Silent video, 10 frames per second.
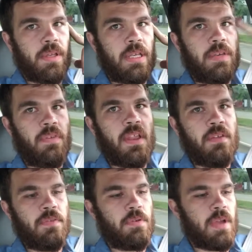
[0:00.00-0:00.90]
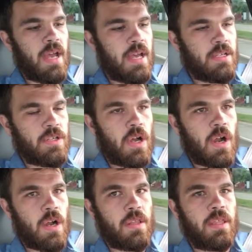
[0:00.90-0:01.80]
if any of you guys
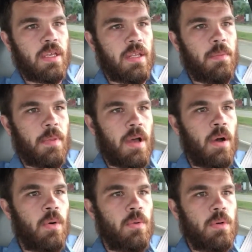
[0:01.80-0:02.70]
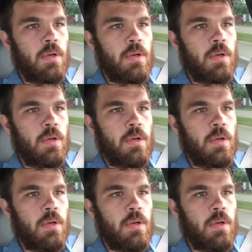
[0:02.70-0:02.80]
are thinking about,